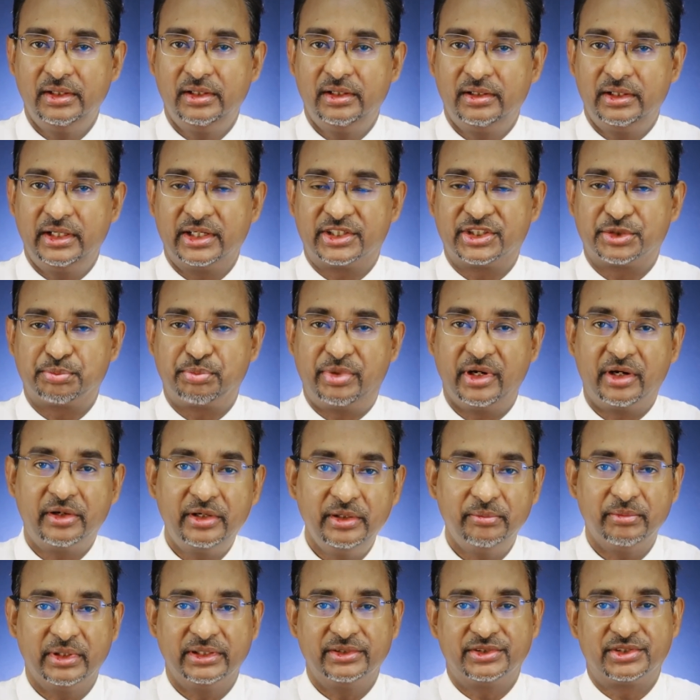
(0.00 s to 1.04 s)

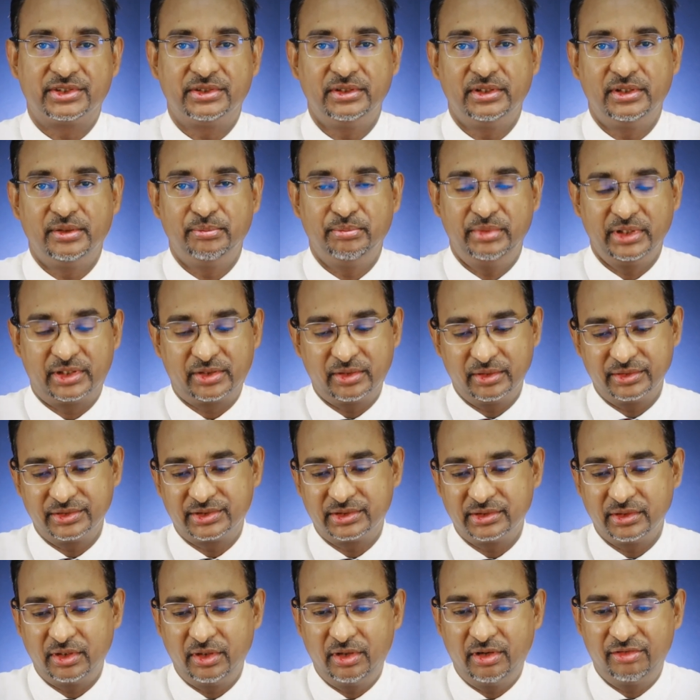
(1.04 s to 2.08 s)
experiments
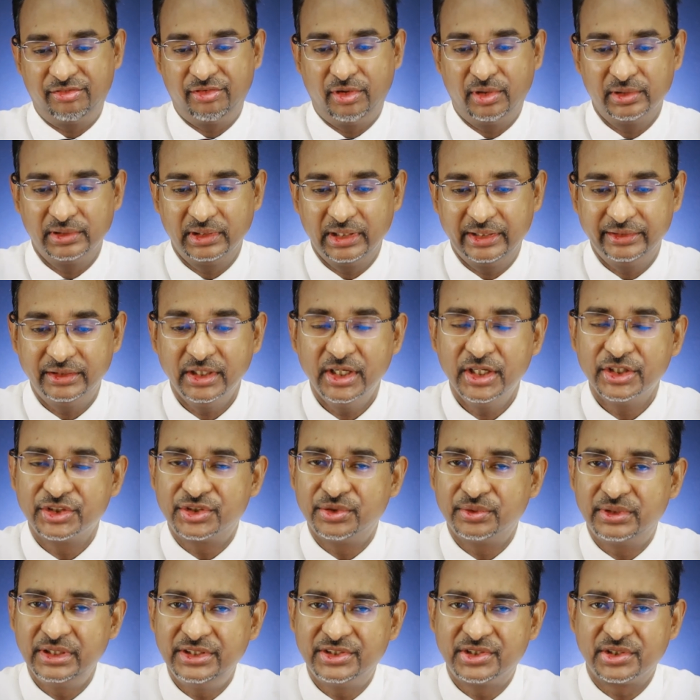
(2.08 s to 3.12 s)
because of online. So
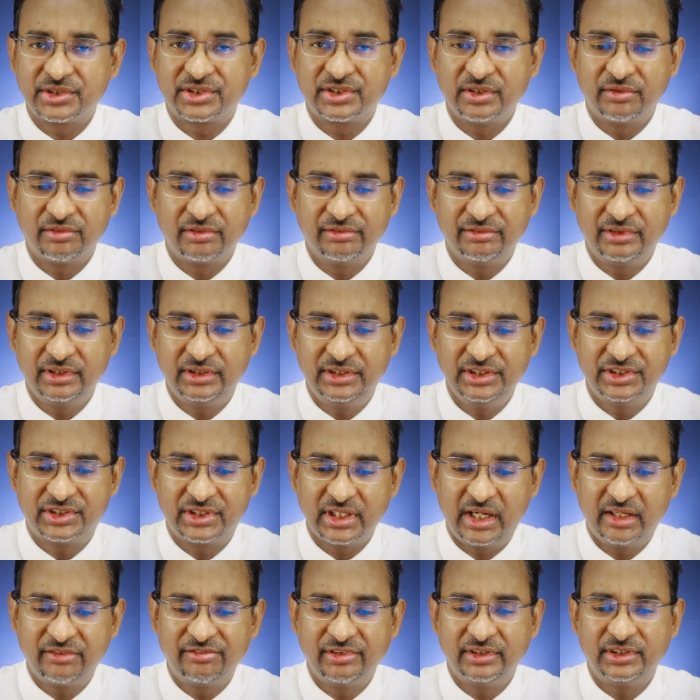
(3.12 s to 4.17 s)
these are some of the
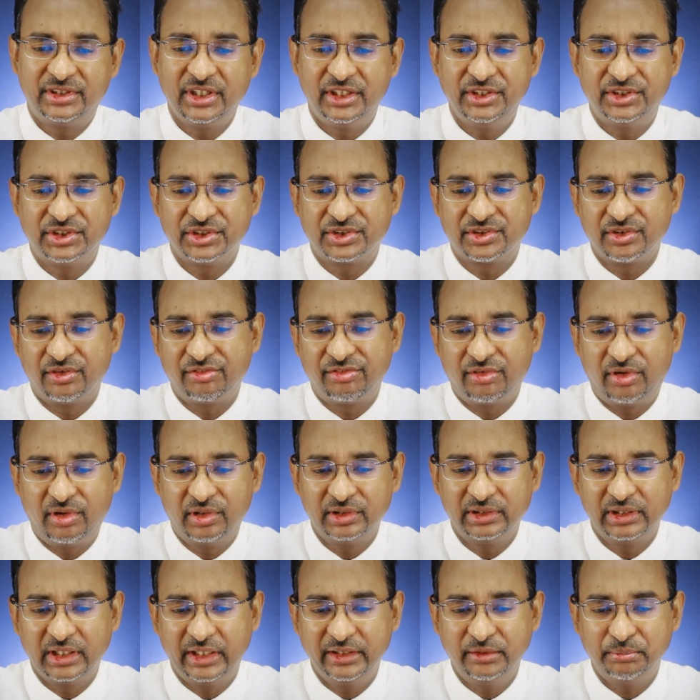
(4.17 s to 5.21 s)
disadvantages of
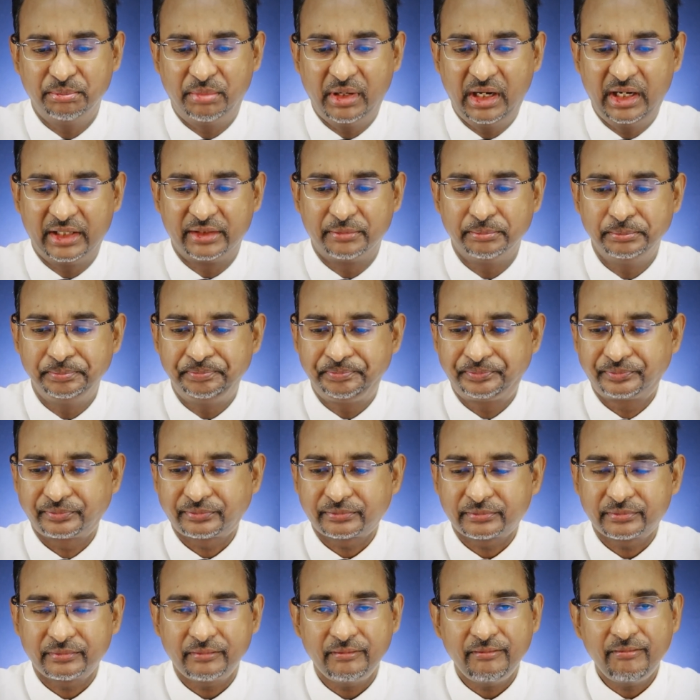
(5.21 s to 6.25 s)
online, but
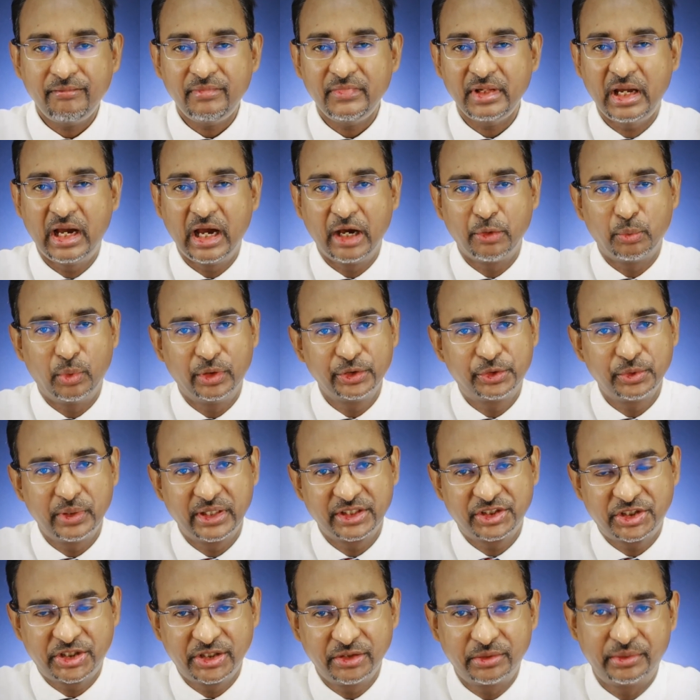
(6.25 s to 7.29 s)
I want to
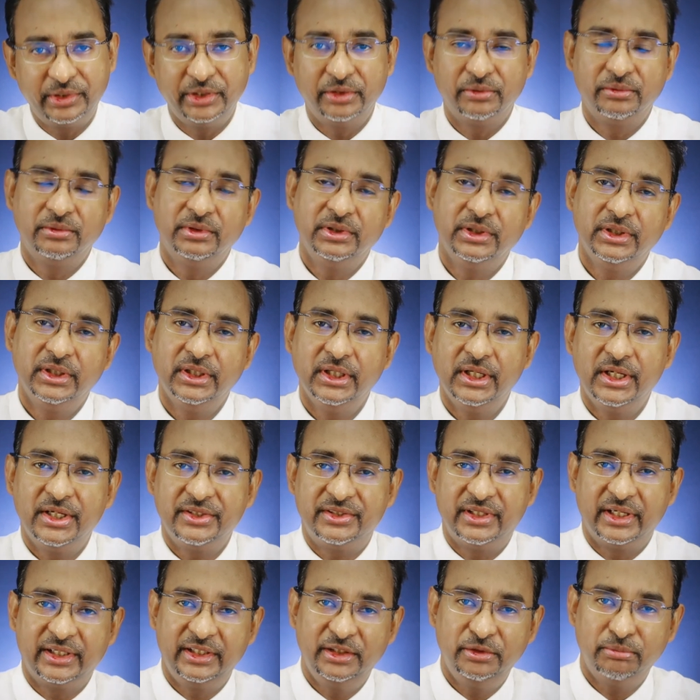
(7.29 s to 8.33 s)
assure you
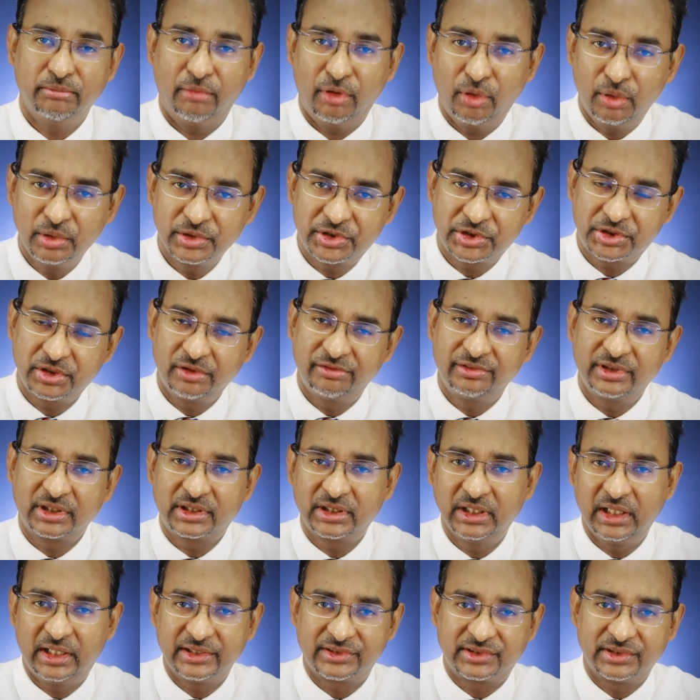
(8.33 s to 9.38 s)
that in most of the
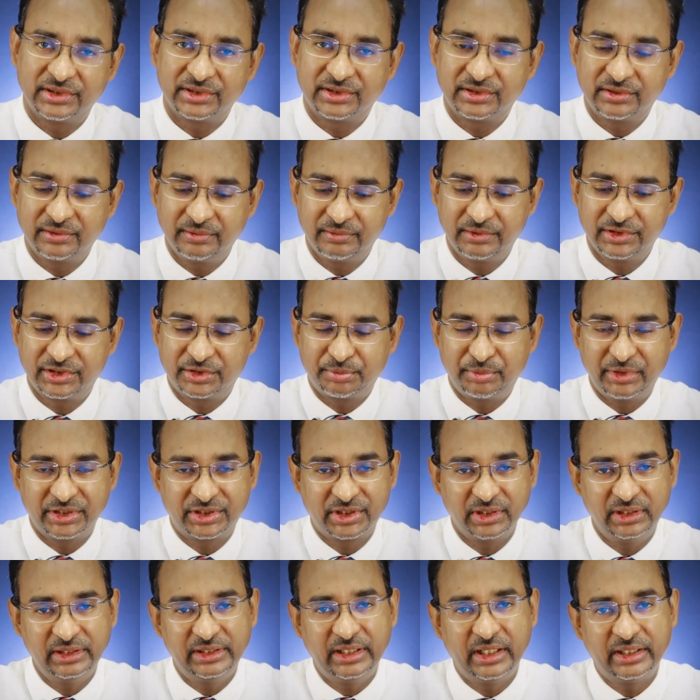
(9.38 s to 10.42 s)
classes,
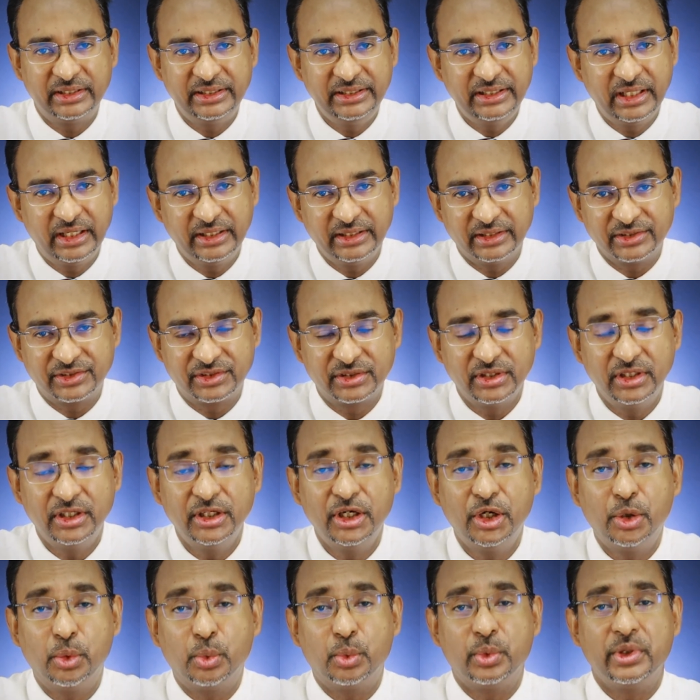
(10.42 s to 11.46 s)
especially at EIS,
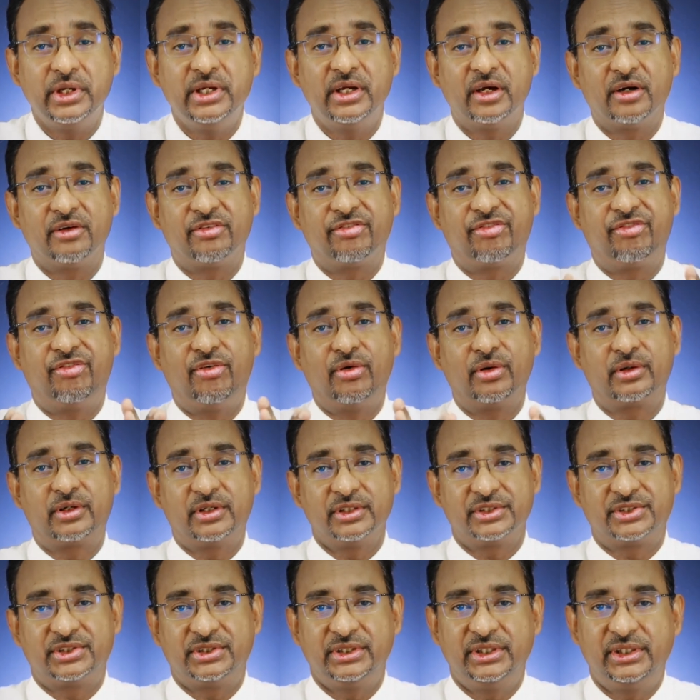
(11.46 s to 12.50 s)
we are
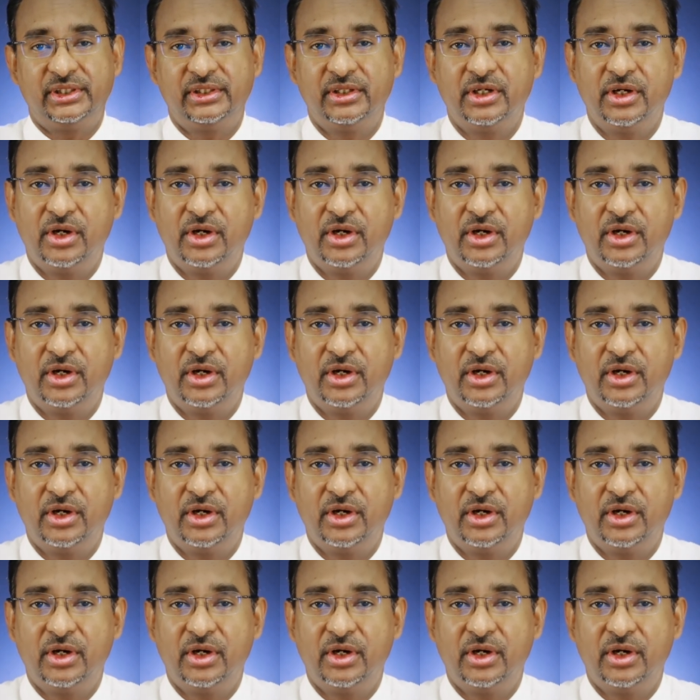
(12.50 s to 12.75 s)
focusing